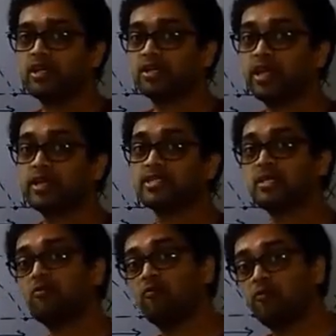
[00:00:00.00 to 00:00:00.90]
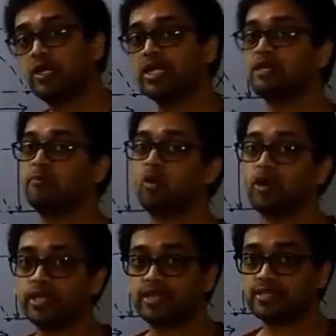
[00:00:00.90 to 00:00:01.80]
there is some wind
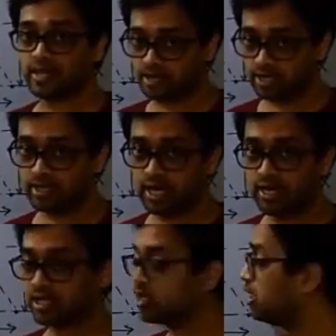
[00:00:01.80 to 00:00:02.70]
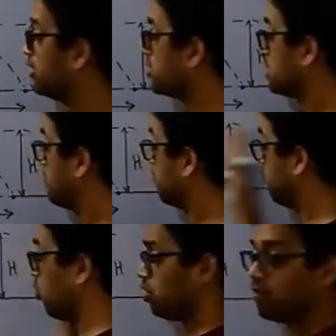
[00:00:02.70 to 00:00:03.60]
blowing in certain direction, let us say
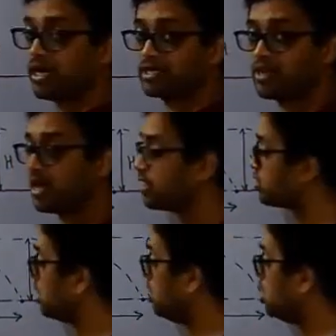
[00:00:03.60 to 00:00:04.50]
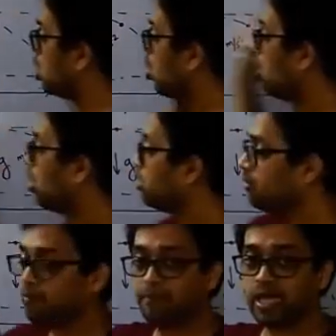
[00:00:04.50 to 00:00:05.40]
forward x direction
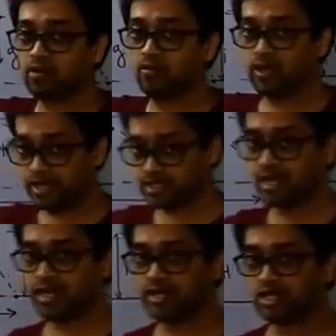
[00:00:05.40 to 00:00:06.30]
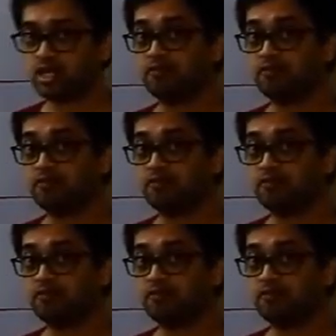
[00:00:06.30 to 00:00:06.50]
or backward x direction.